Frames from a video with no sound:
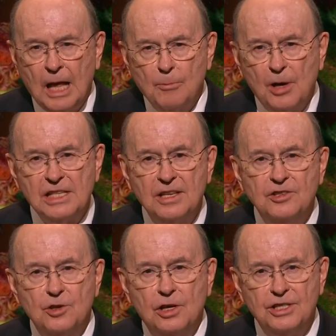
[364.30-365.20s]
President
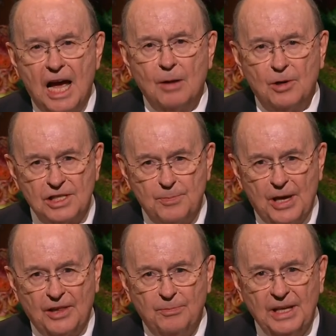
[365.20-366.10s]
George Albert
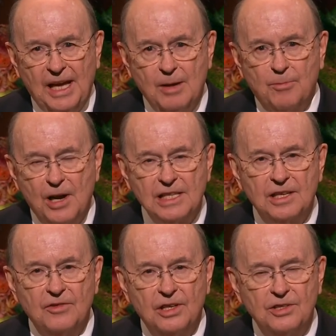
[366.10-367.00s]
Smith became
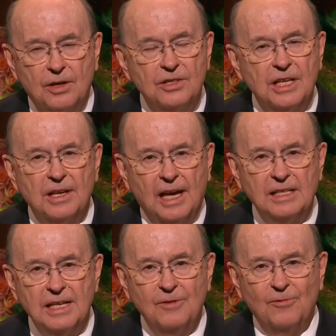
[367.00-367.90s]
president of the church in
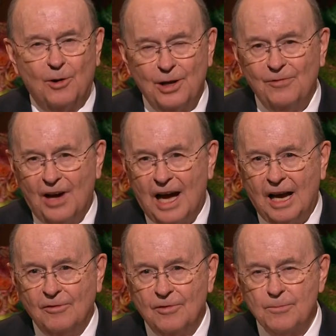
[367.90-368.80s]

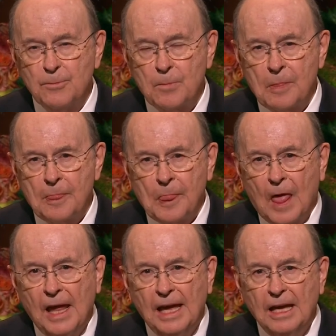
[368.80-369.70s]
1945.
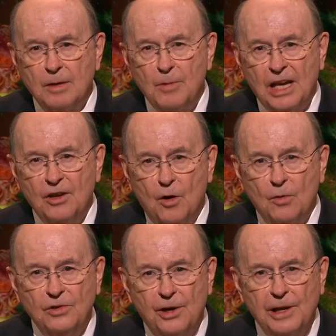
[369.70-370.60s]
He had been
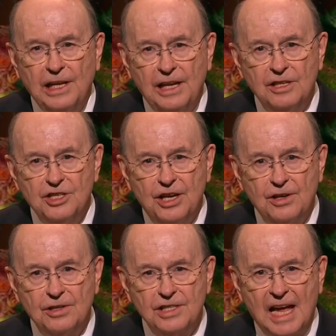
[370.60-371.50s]
known during his
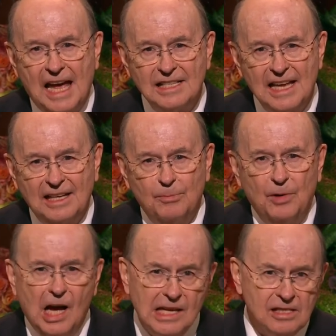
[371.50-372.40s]
years as an
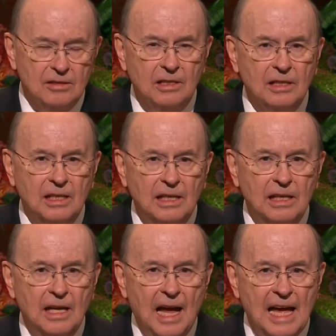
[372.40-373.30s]
apostle,
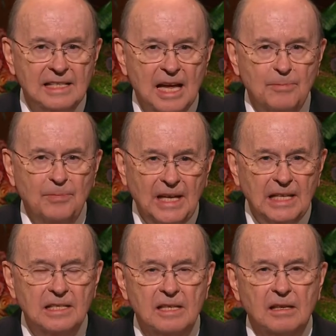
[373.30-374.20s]
as a
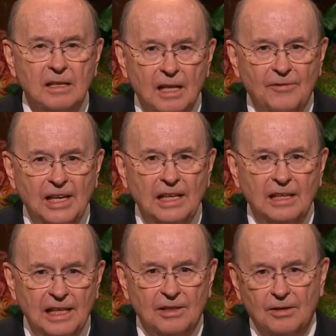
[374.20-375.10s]
peace-loving
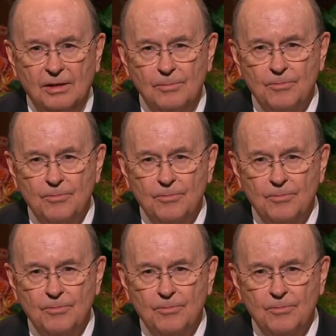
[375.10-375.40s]
leader.